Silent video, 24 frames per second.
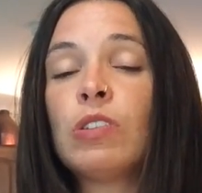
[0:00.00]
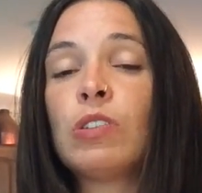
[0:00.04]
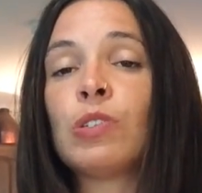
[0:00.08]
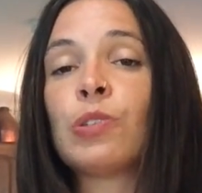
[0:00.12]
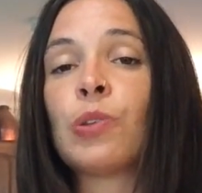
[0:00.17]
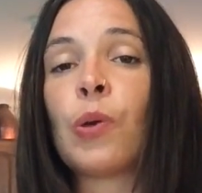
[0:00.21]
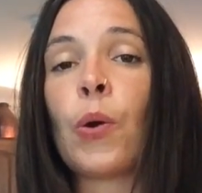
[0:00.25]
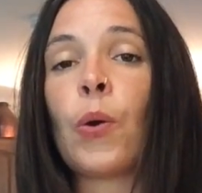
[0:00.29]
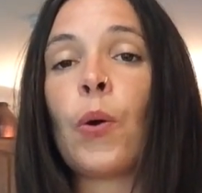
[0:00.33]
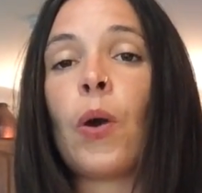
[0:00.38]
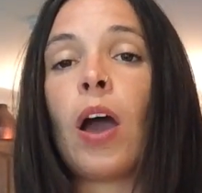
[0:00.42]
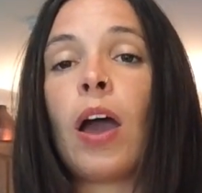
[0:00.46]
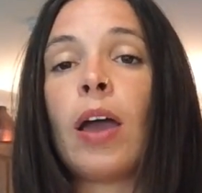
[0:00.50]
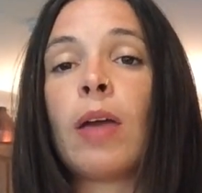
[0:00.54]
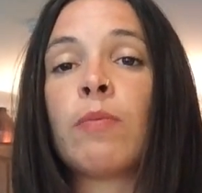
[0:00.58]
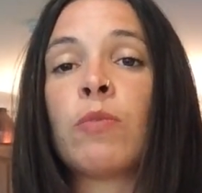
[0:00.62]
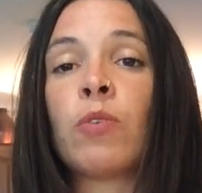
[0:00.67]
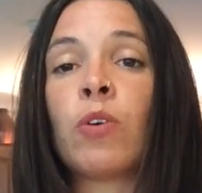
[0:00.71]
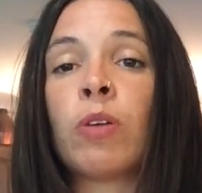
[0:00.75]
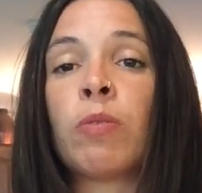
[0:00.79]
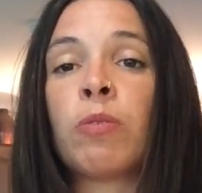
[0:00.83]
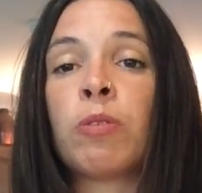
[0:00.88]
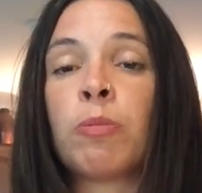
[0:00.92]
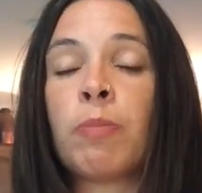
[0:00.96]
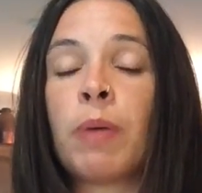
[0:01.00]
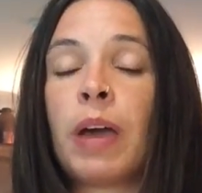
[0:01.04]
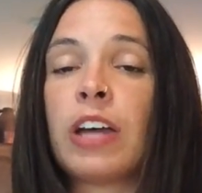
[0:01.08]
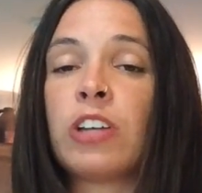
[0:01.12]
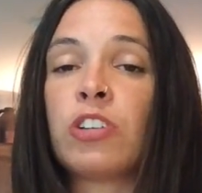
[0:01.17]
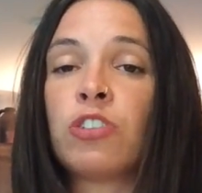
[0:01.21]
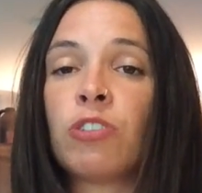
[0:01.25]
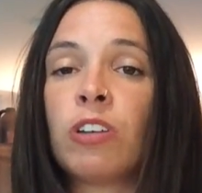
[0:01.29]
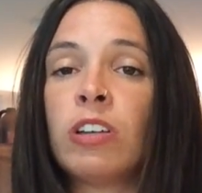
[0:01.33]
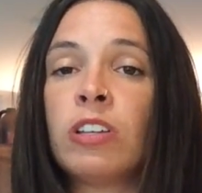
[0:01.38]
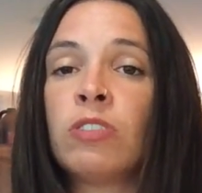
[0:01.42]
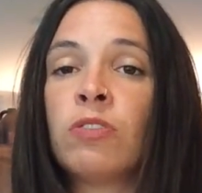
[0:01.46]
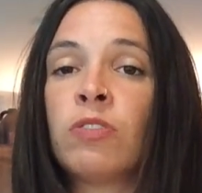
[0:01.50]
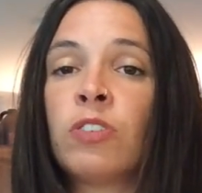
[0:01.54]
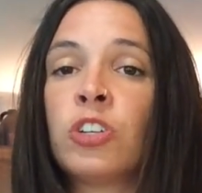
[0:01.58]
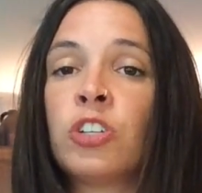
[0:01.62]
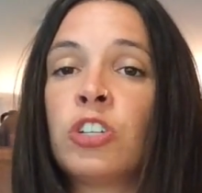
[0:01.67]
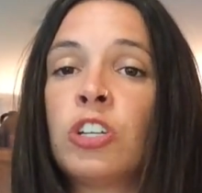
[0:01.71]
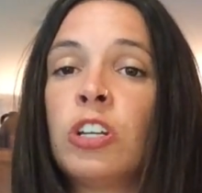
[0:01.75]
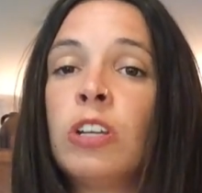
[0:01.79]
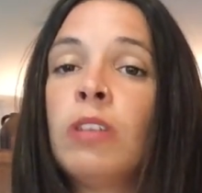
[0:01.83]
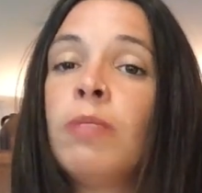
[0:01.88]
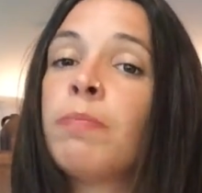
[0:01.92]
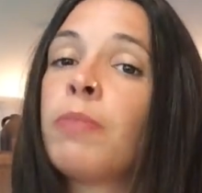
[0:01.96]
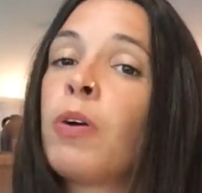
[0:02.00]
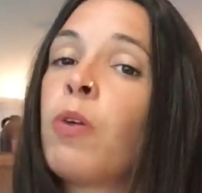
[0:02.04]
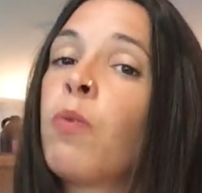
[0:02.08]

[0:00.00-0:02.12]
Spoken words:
so I'm going with a pasteurized version.